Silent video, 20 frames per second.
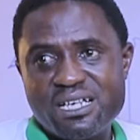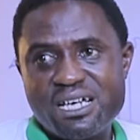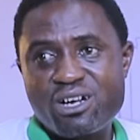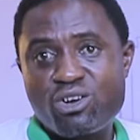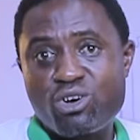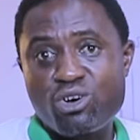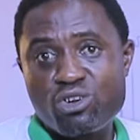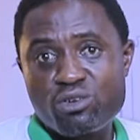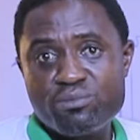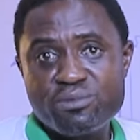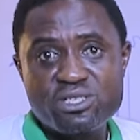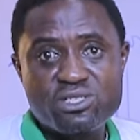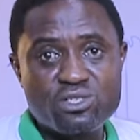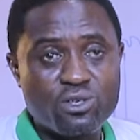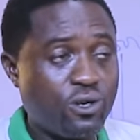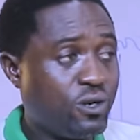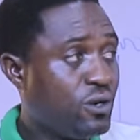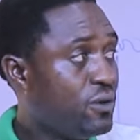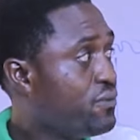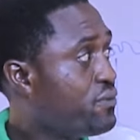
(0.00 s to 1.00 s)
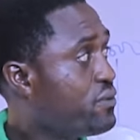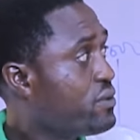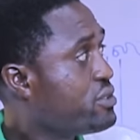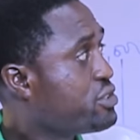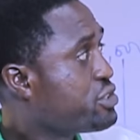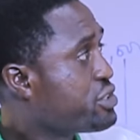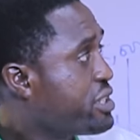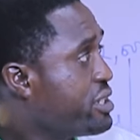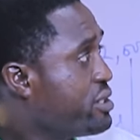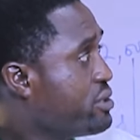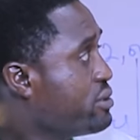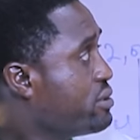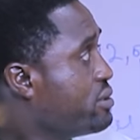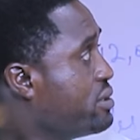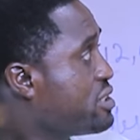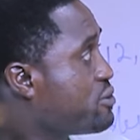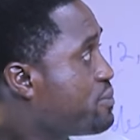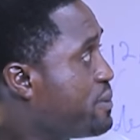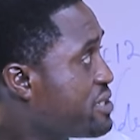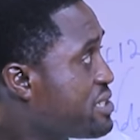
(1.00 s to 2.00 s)
economies of scale,
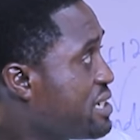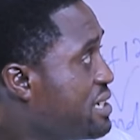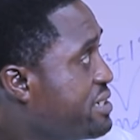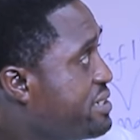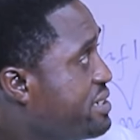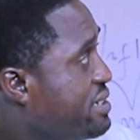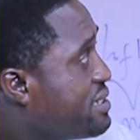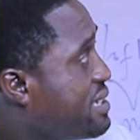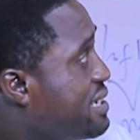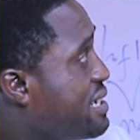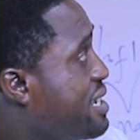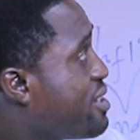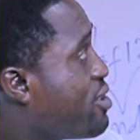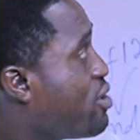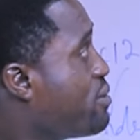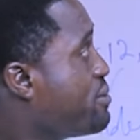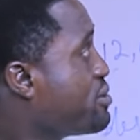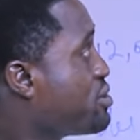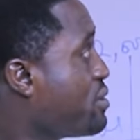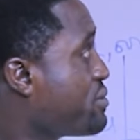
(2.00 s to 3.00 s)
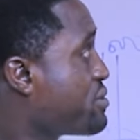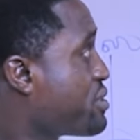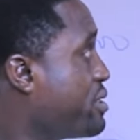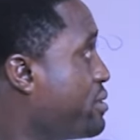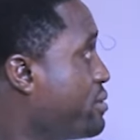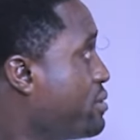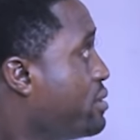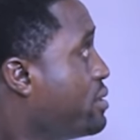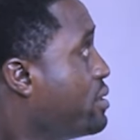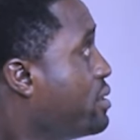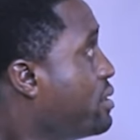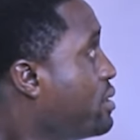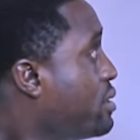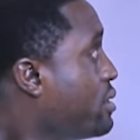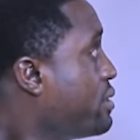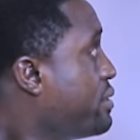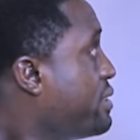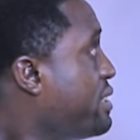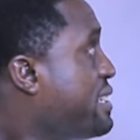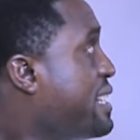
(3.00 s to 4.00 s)
especially the internal economies of scale.
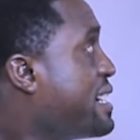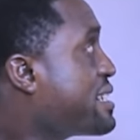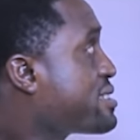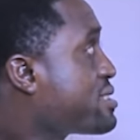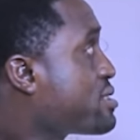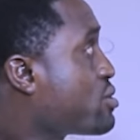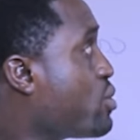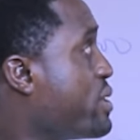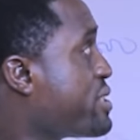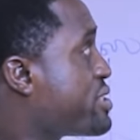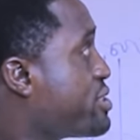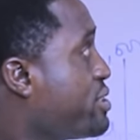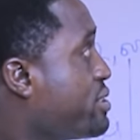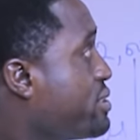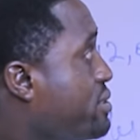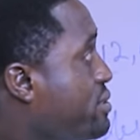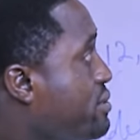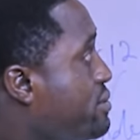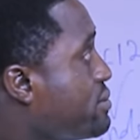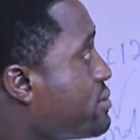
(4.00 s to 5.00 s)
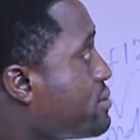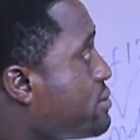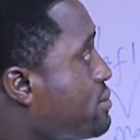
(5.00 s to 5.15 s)
The next question.